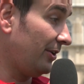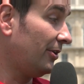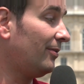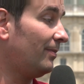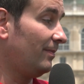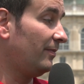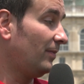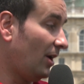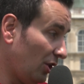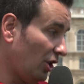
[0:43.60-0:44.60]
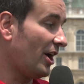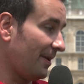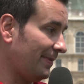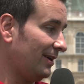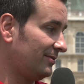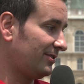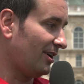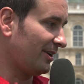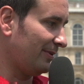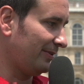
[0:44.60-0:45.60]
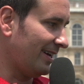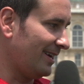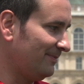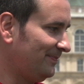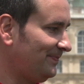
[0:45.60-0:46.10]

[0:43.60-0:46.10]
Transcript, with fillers: you know a lot about. Talk about that.